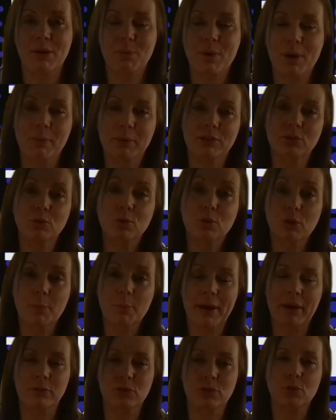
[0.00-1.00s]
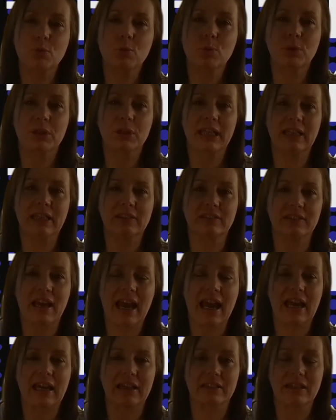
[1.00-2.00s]
where we talk about all things
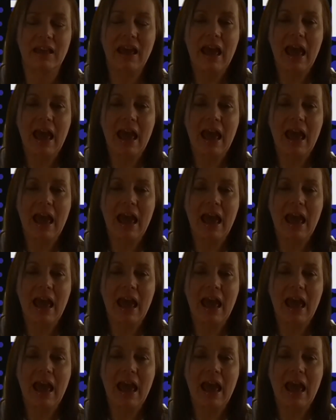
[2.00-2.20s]
tax